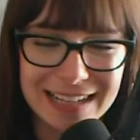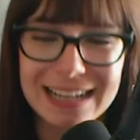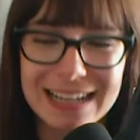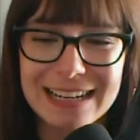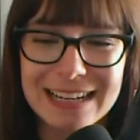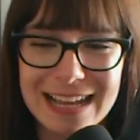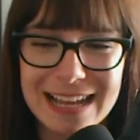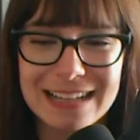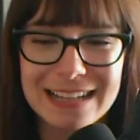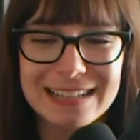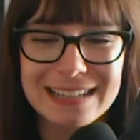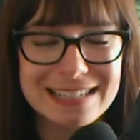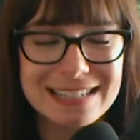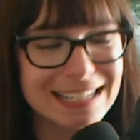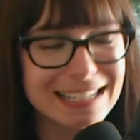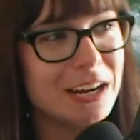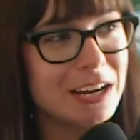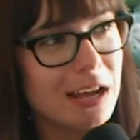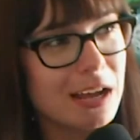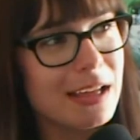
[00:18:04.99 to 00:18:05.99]
a uh, it, it's
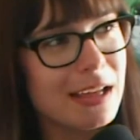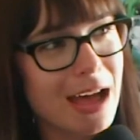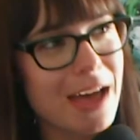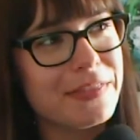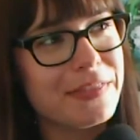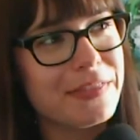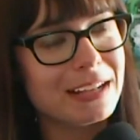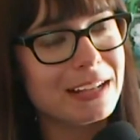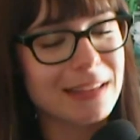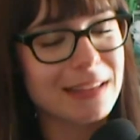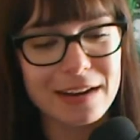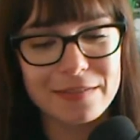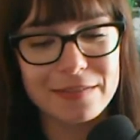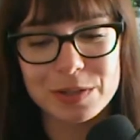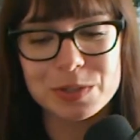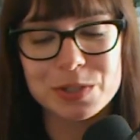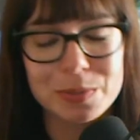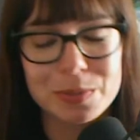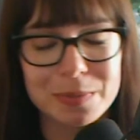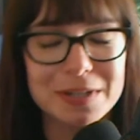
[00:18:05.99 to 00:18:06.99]
you know i think a lot of
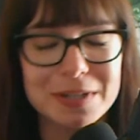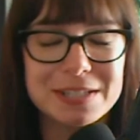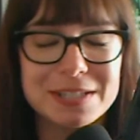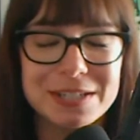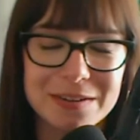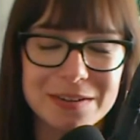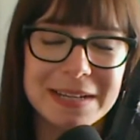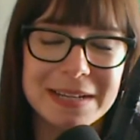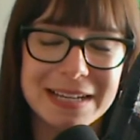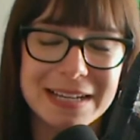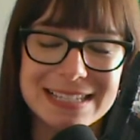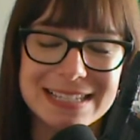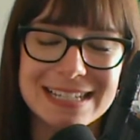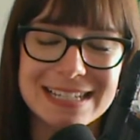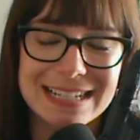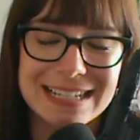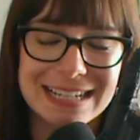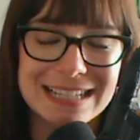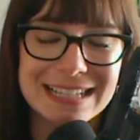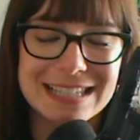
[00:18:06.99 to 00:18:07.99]
youtubers do it because
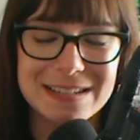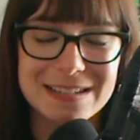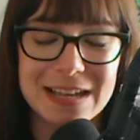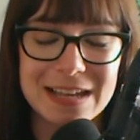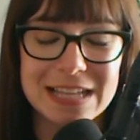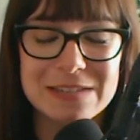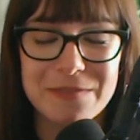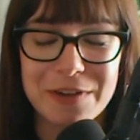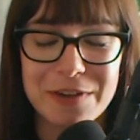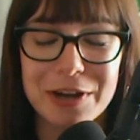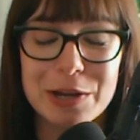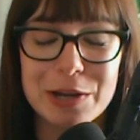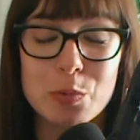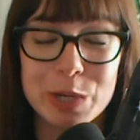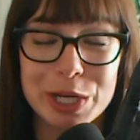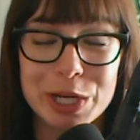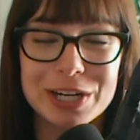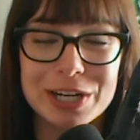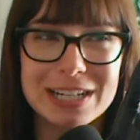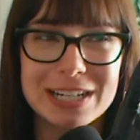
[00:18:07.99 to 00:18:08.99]
it, it's it's very
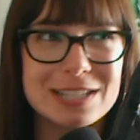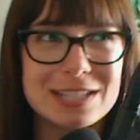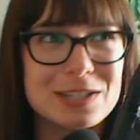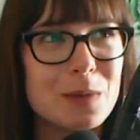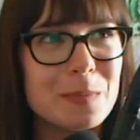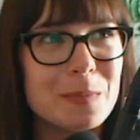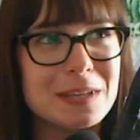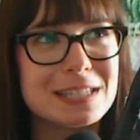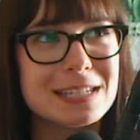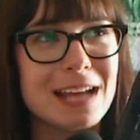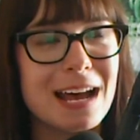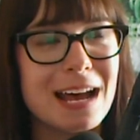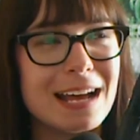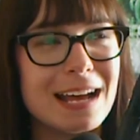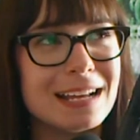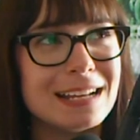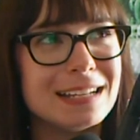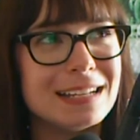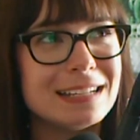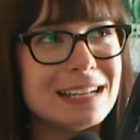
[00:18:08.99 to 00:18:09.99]
weird it's almost
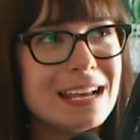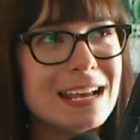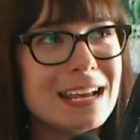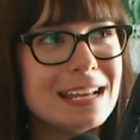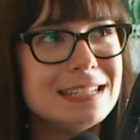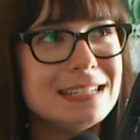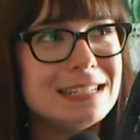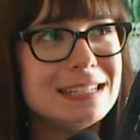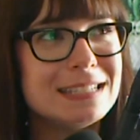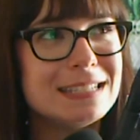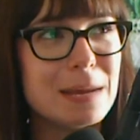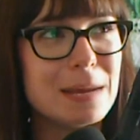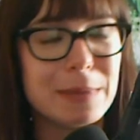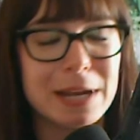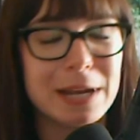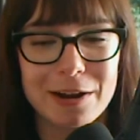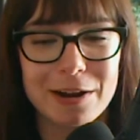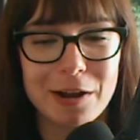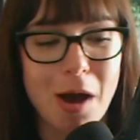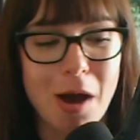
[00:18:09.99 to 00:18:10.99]
uh, tim and
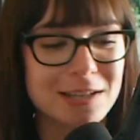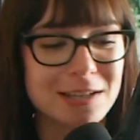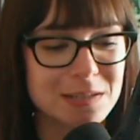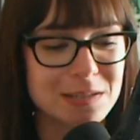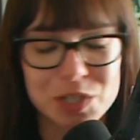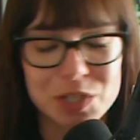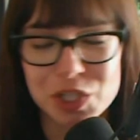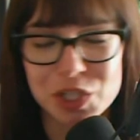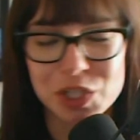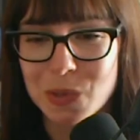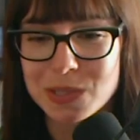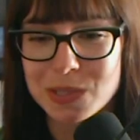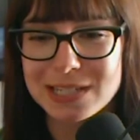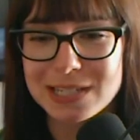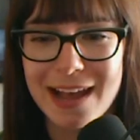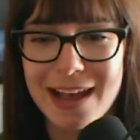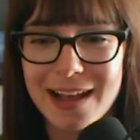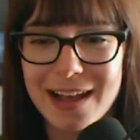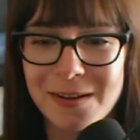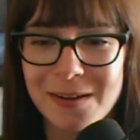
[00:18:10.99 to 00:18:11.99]
eric awesome show
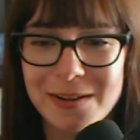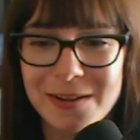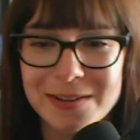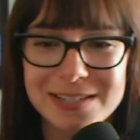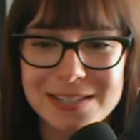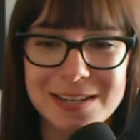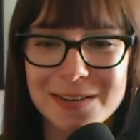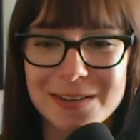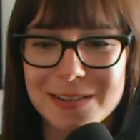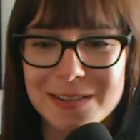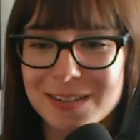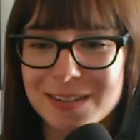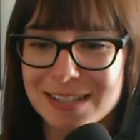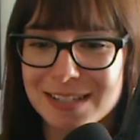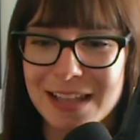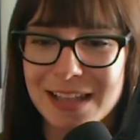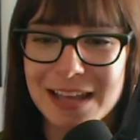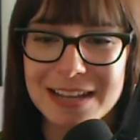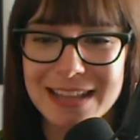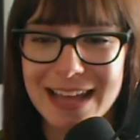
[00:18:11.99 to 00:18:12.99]
style also there's a
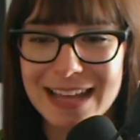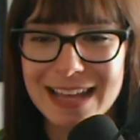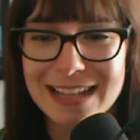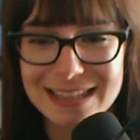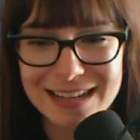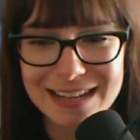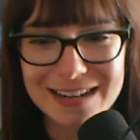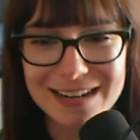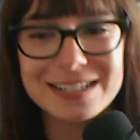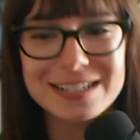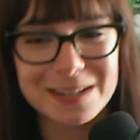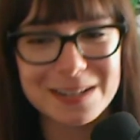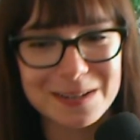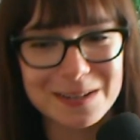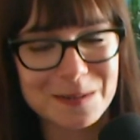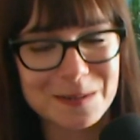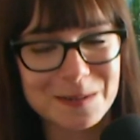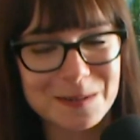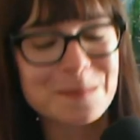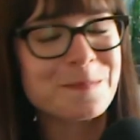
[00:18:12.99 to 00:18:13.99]
lot of that in there
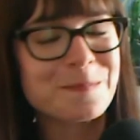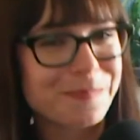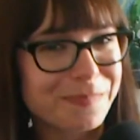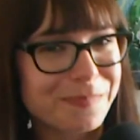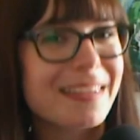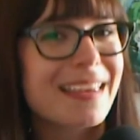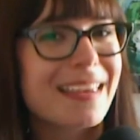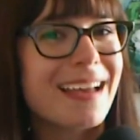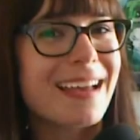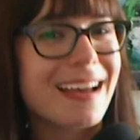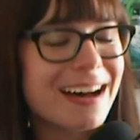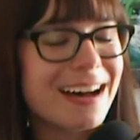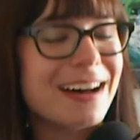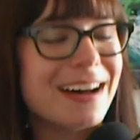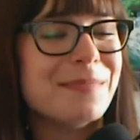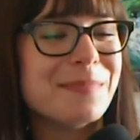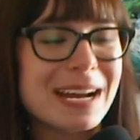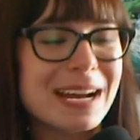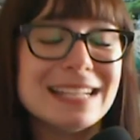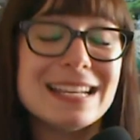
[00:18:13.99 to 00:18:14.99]
too that um,
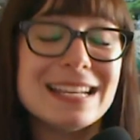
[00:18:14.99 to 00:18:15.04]
was um, I,